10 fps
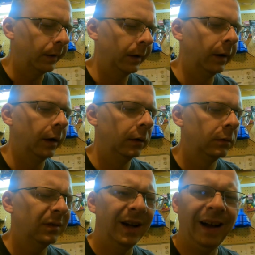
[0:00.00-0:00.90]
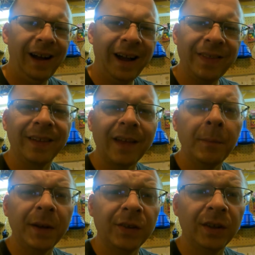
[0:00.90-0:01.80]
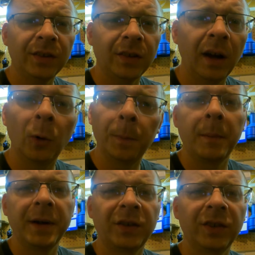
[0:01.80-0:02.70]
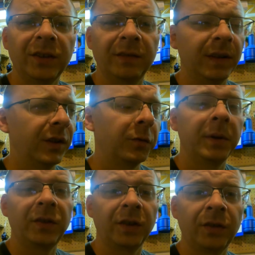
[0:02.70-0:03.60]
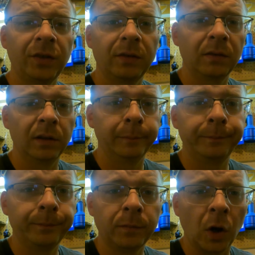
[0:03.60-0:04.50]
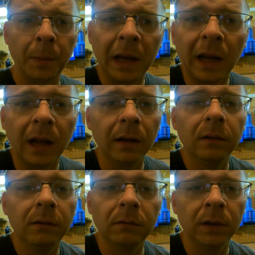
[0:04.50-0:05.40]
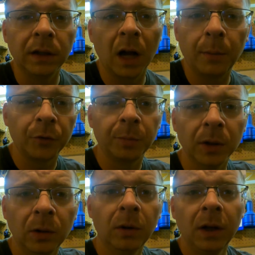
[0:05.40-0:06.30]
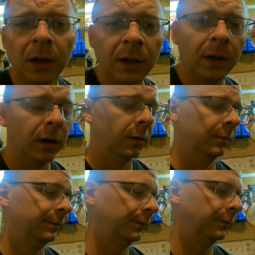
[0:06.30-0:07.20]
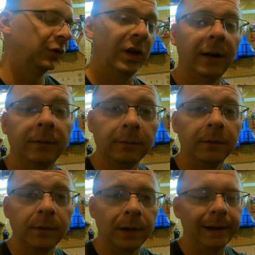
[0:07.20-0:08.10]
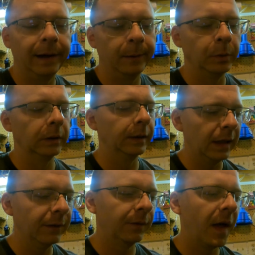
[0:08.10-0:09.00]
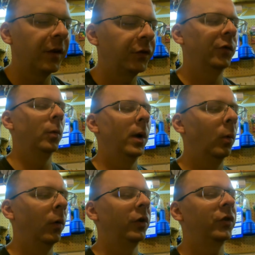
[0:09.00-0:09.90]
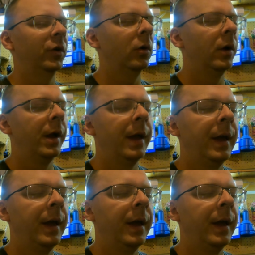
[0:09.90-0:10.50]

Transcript: I think that makes sense. I hope that makes sense. If that doesn't make sense, call me an idiot in the comments below. But yeah, I believe that's the way it works. So